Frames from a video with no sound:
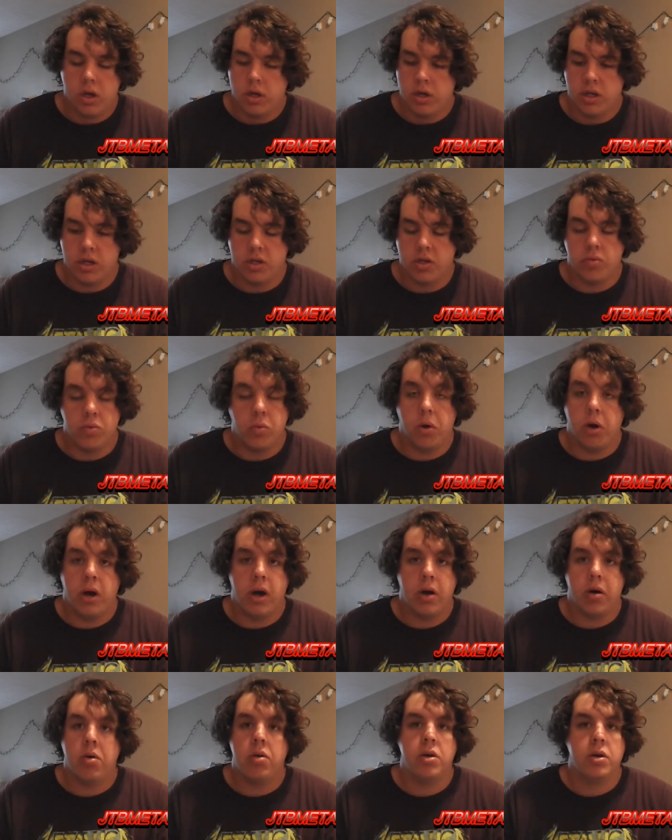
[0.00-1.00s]
Just
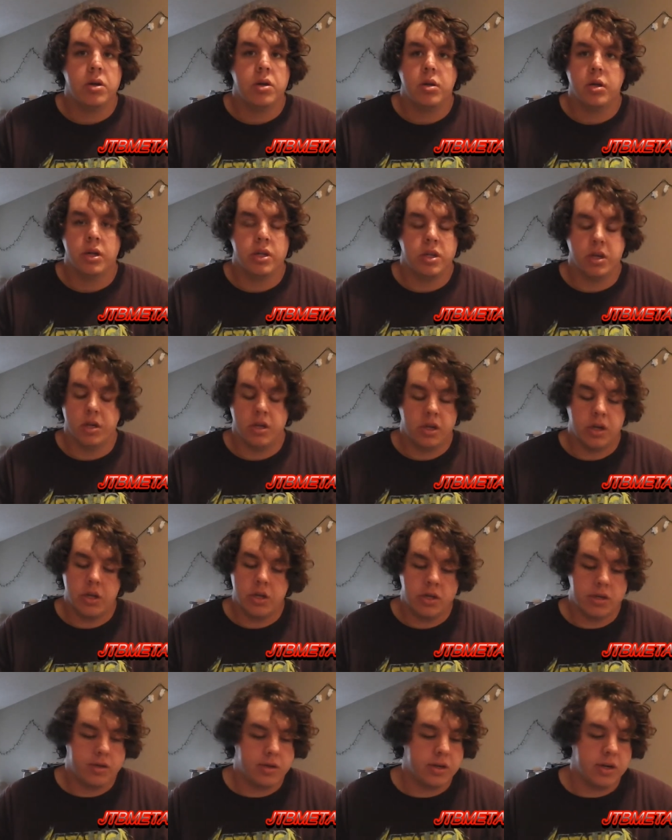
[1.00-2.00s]
wow. It's, it's,
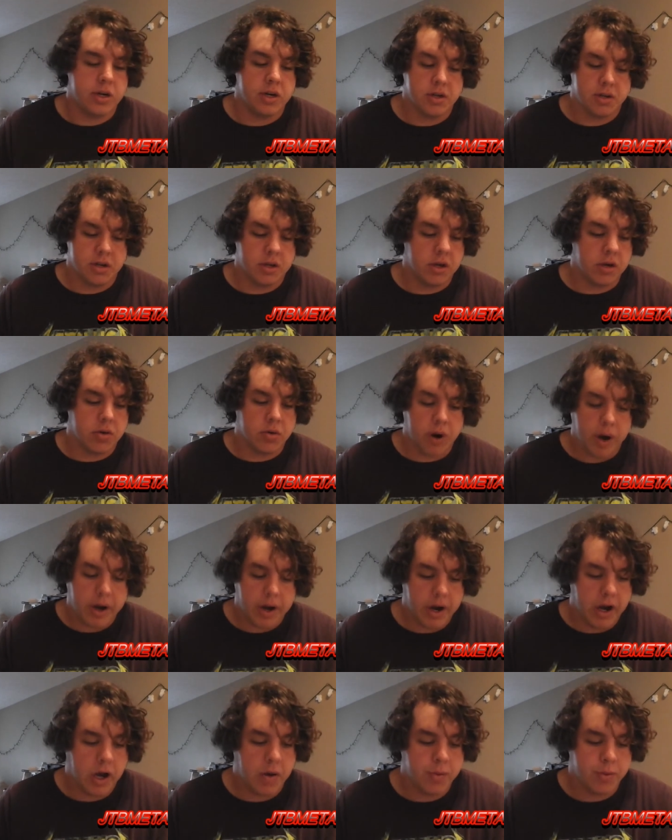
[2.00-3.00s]
it's seriously a great
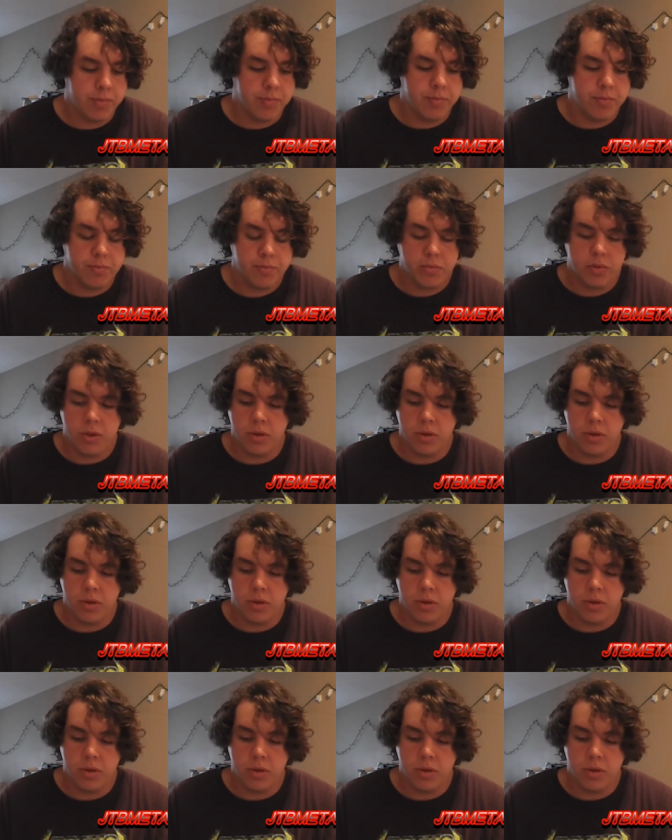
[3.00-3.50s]
album.